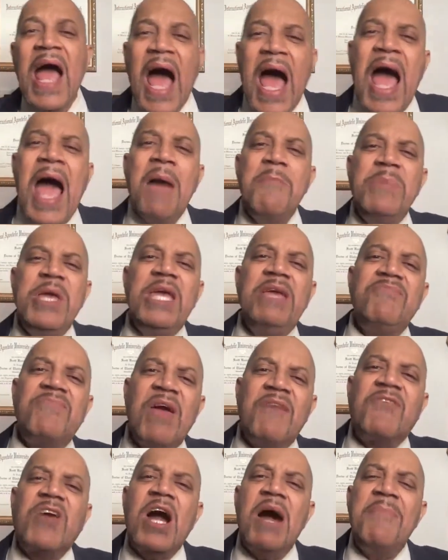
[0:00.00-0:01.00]
I mean
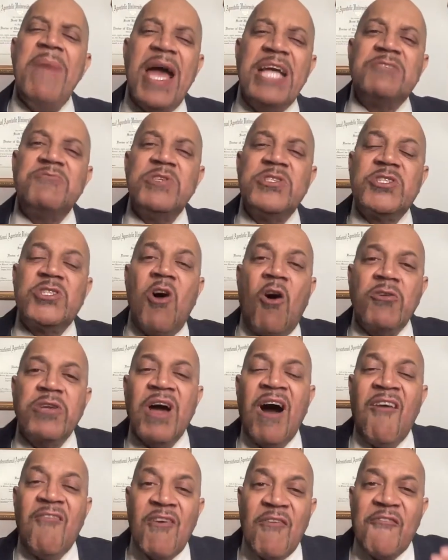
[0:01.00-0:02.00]
they've come as a result
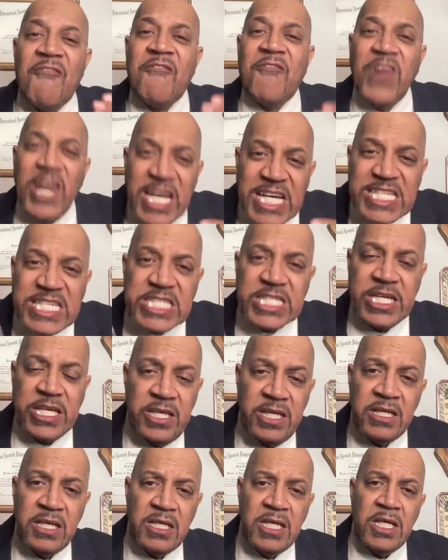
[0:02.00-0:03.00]
of
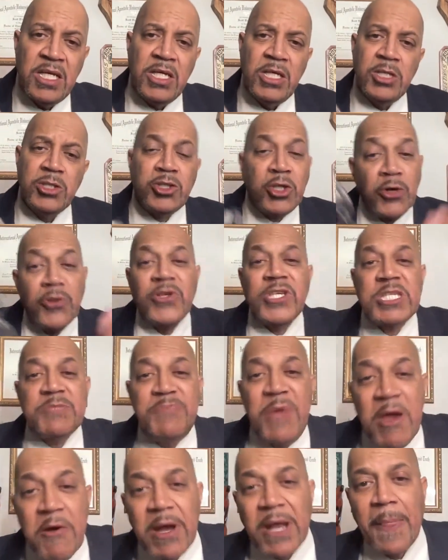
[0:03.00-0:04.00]
affliction to the
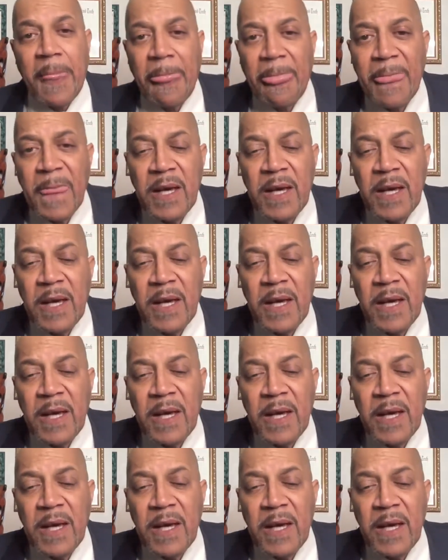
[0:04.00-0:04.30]
spirit.